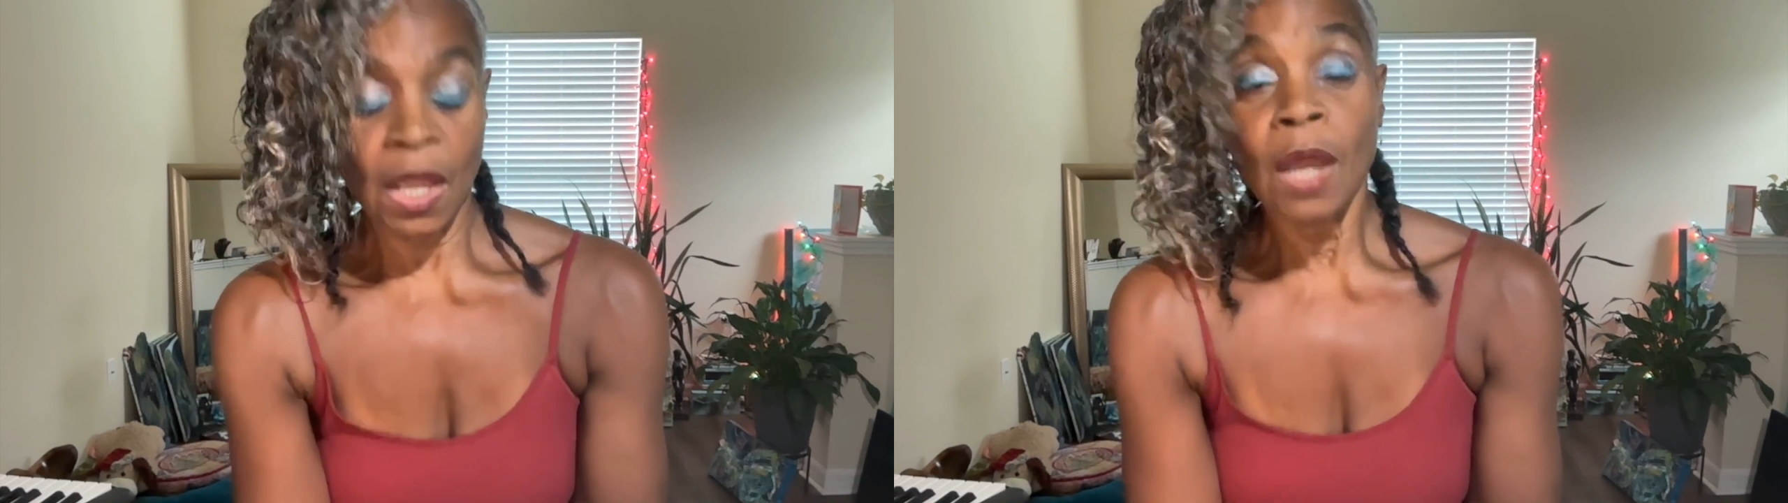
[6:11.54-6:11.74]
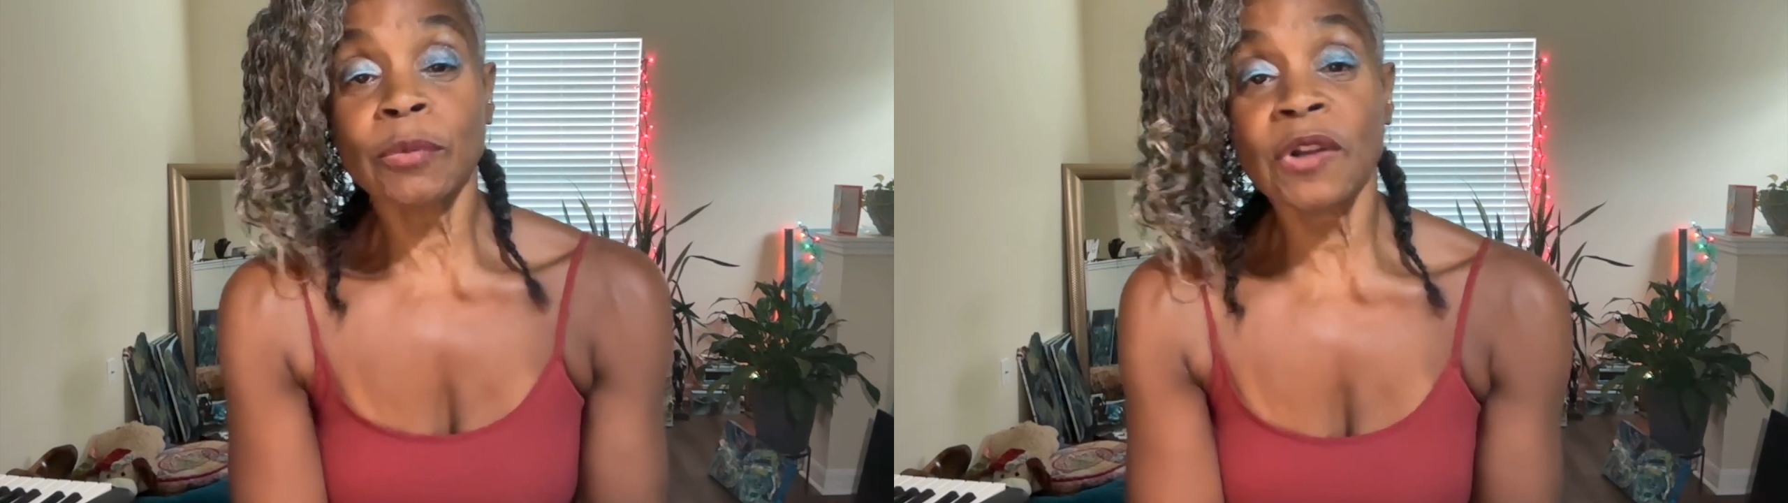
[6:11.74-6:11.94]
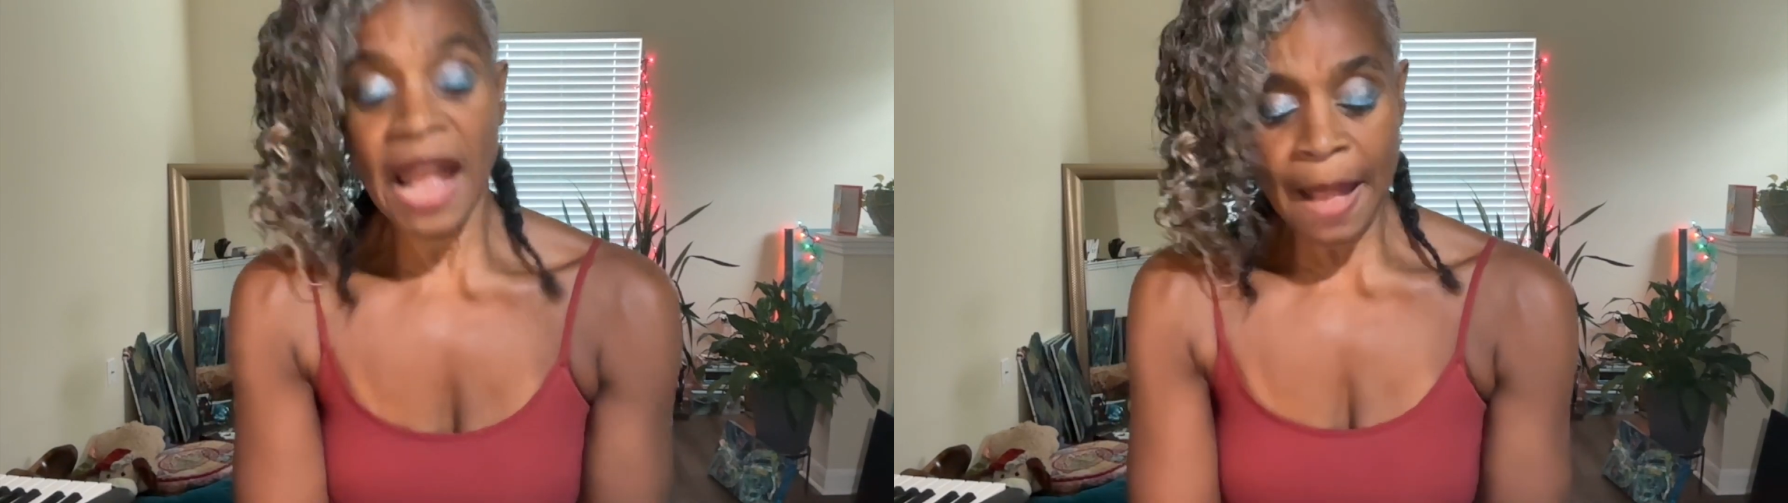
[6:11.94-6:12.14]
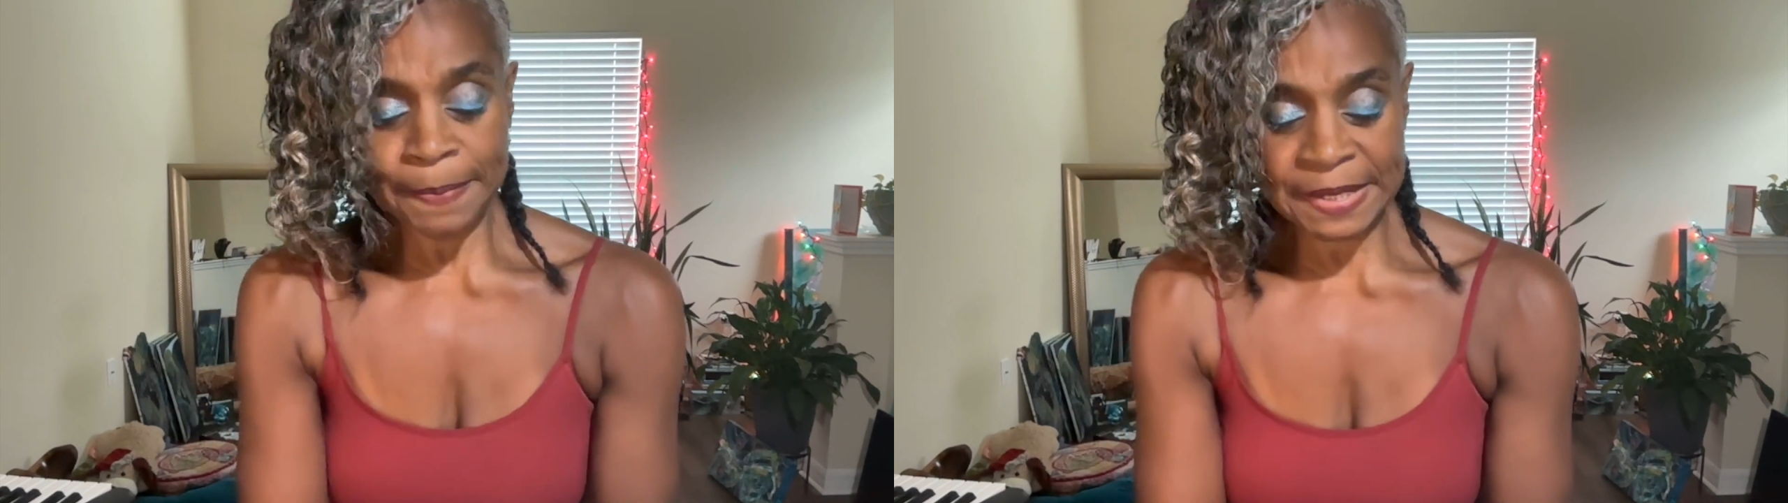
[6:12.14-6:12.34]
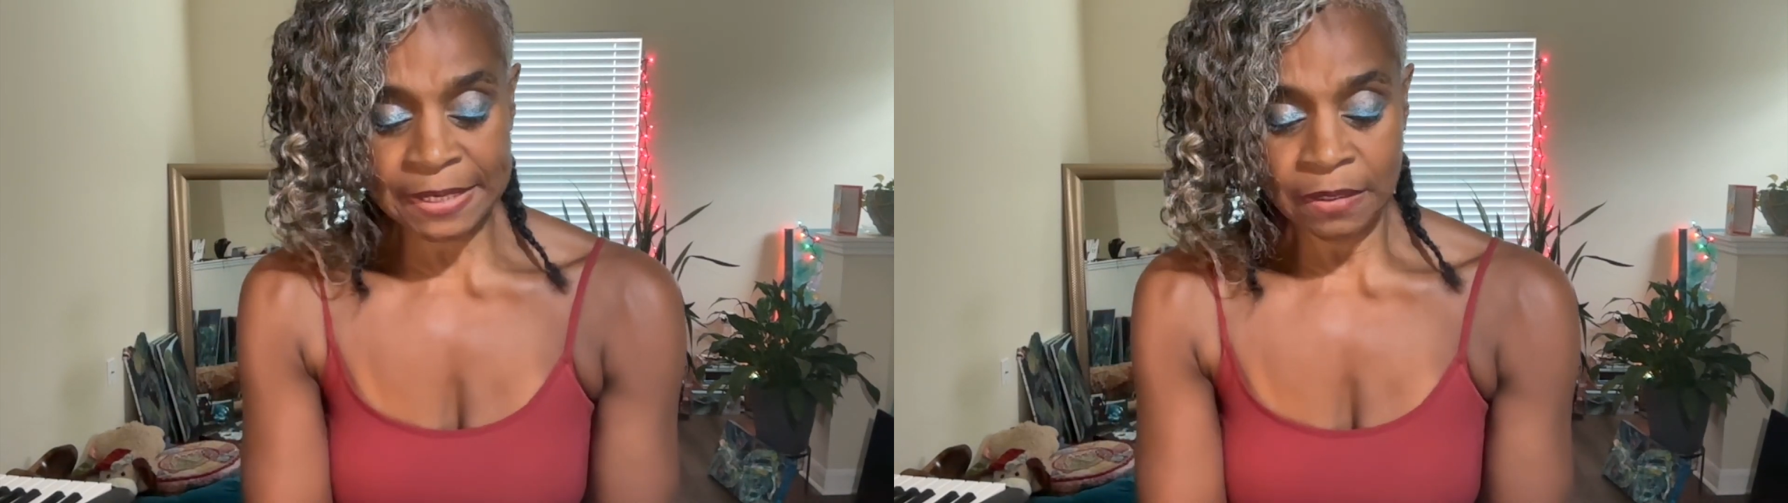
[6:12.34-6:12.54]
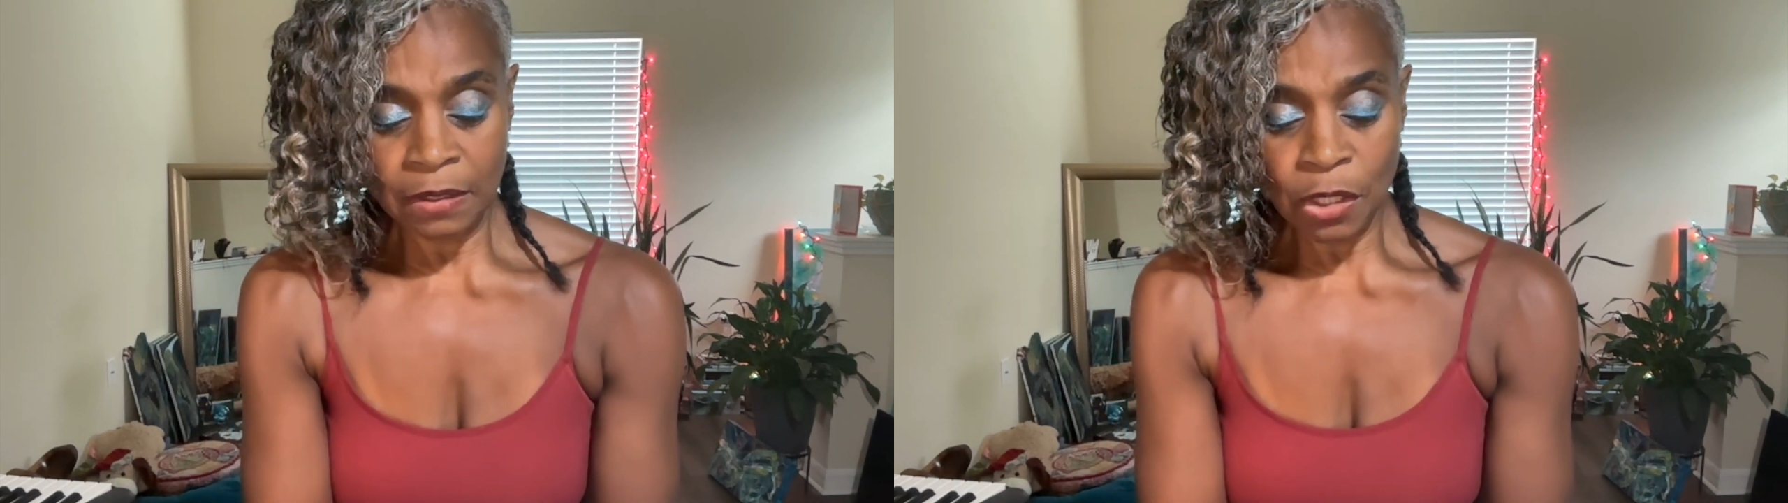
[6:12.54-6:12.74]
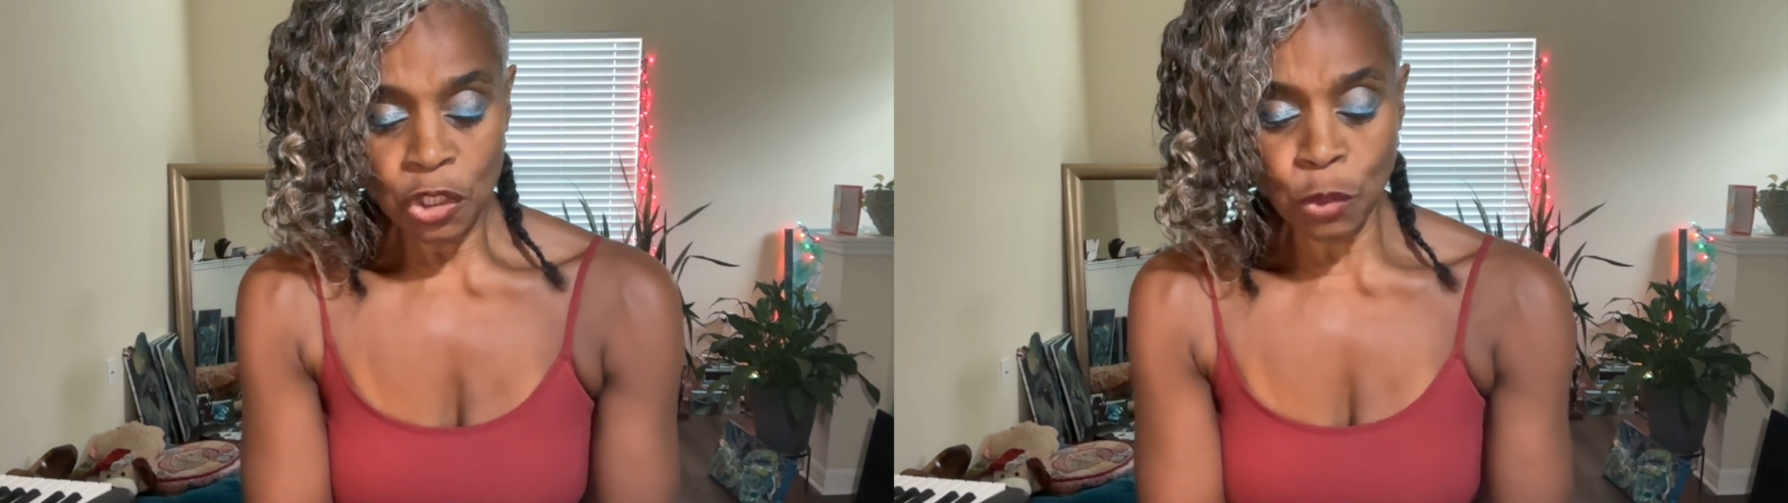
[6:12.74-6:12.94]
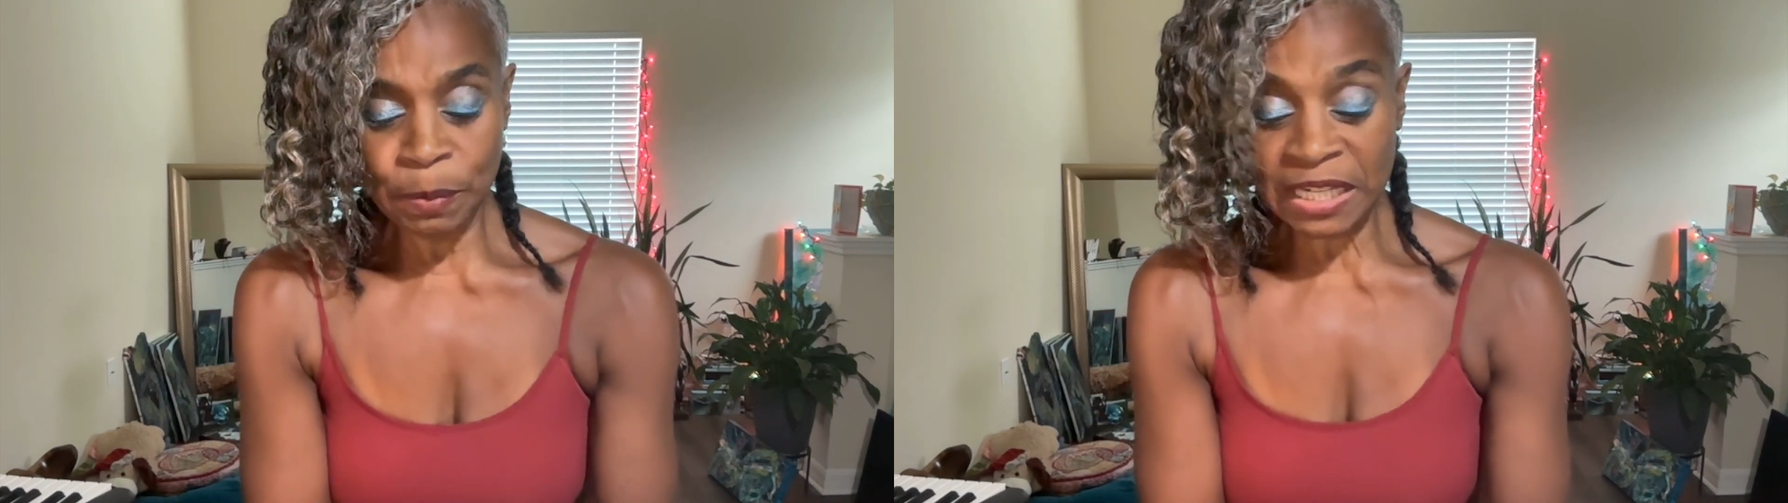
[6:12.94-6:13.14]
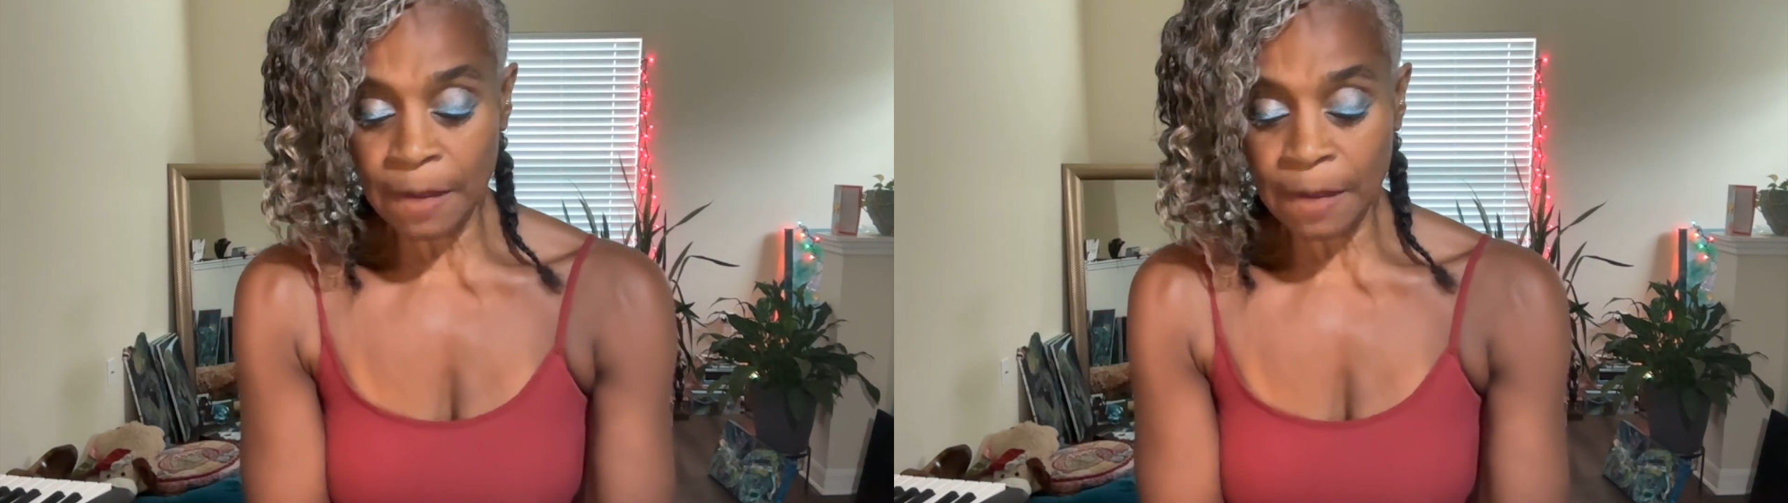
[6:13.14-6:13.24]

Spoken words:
Perhaps you pick